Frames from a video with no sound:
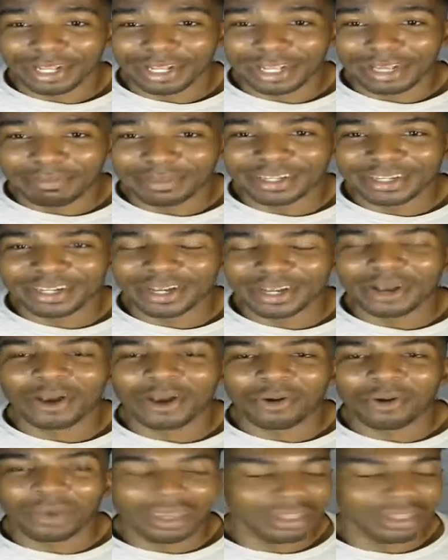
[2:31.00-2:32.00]
ebook, go
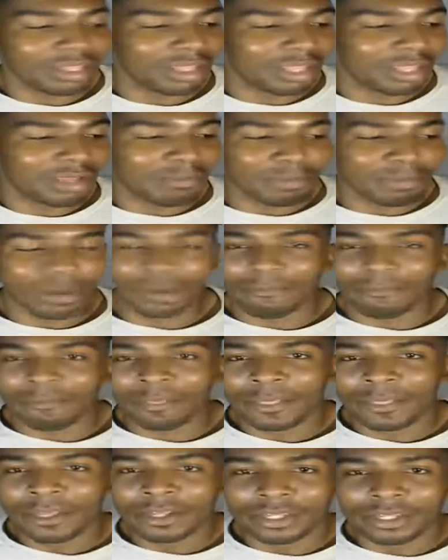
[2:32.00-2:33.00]
get the ebook.
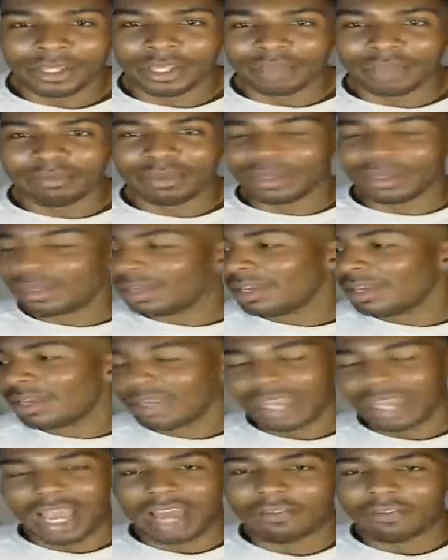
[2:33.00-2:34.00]
DM me.
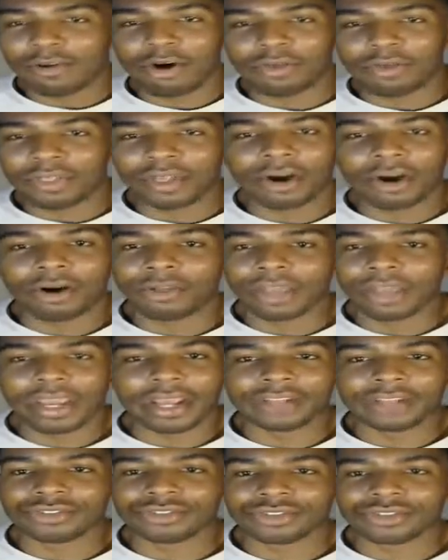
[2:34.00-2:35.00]
I have all the
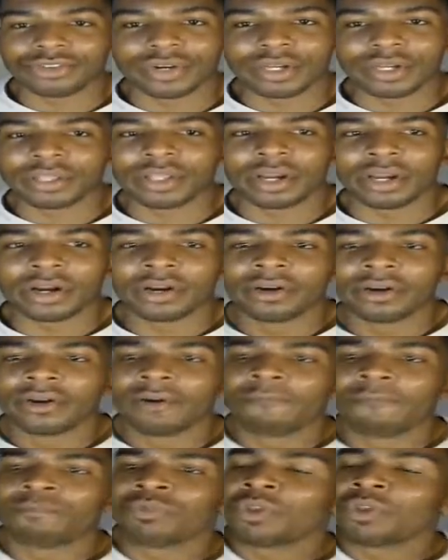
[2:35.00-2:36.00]
answers are in there.
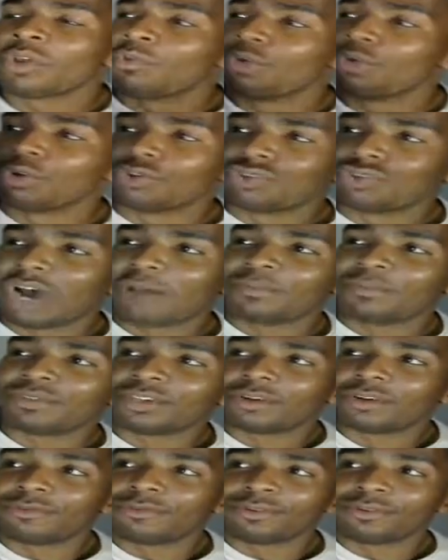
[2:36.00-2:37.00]
When you're dropping to a
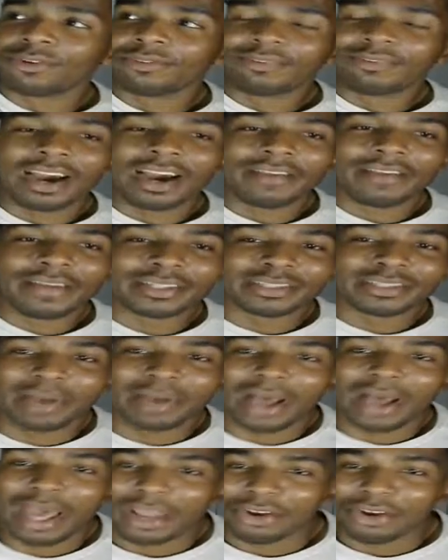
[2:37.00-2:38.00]
45, that's
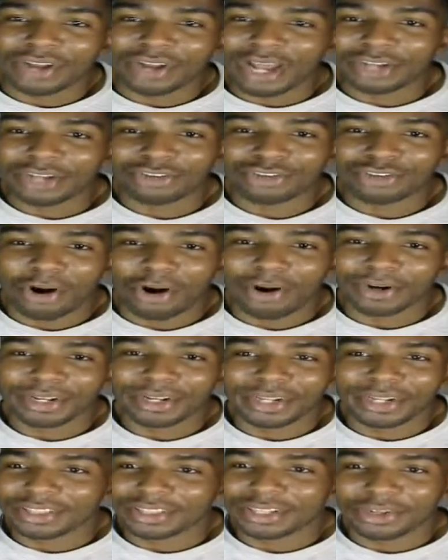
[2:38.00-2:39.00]
about it. You're not guarding
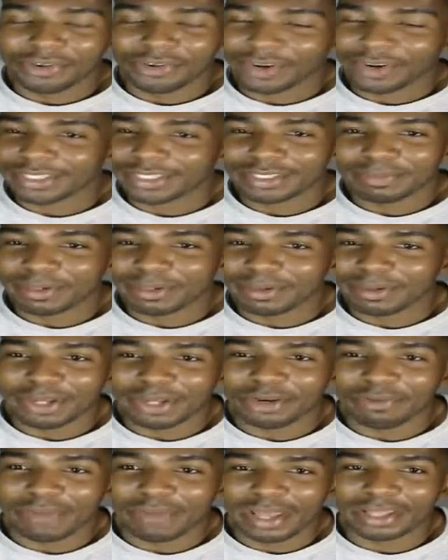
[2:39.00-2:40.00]
nothing crazy because you're
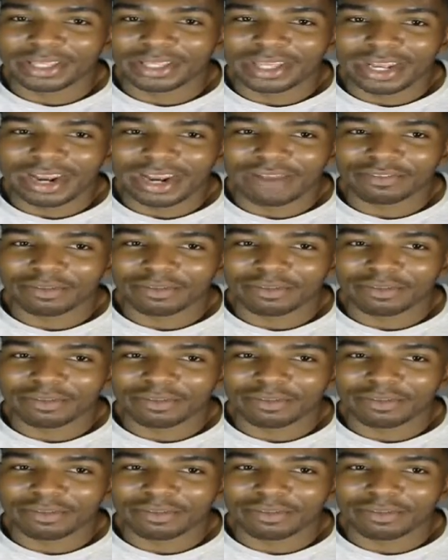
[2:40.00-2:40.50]
mainly getting after the